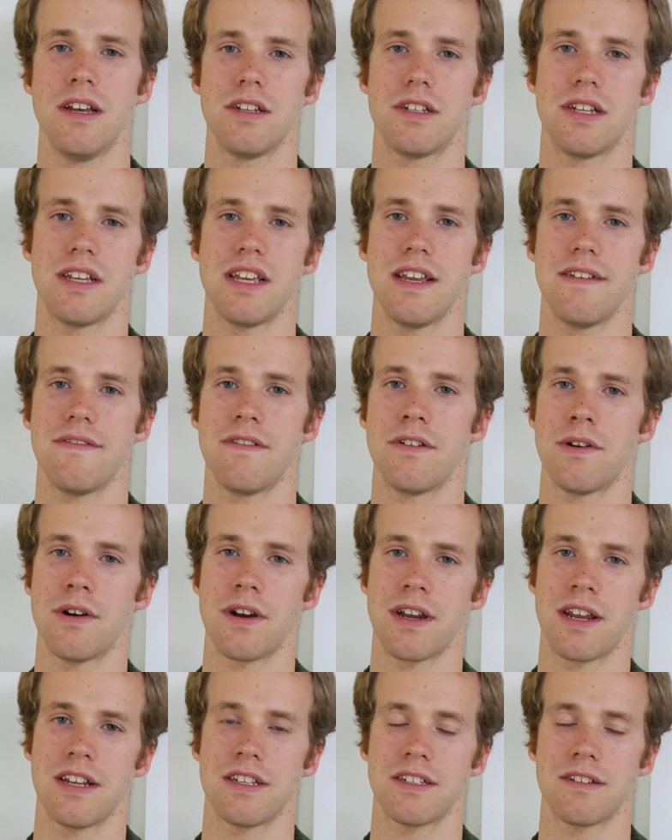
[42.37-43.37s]
to even
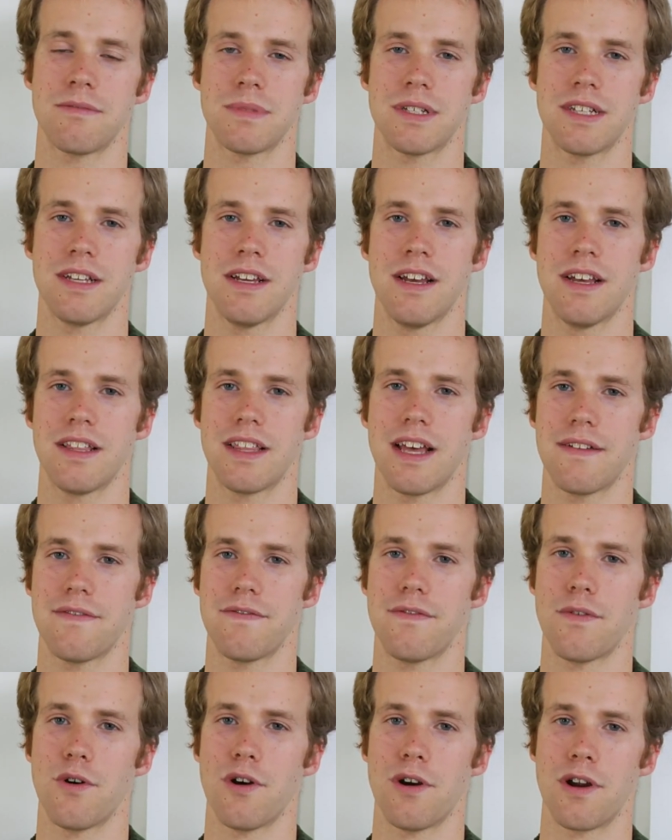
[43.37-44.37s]
organisms that
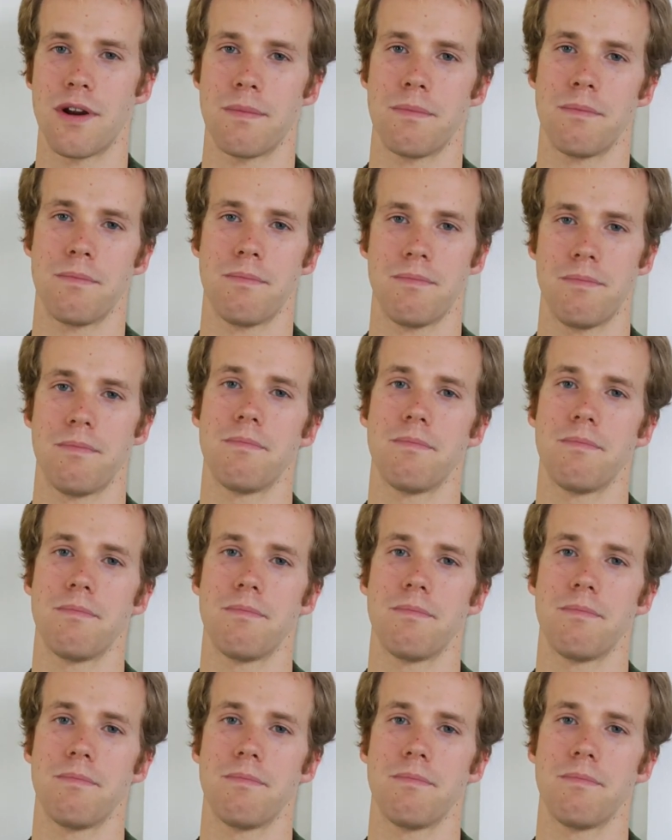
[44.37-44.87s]
form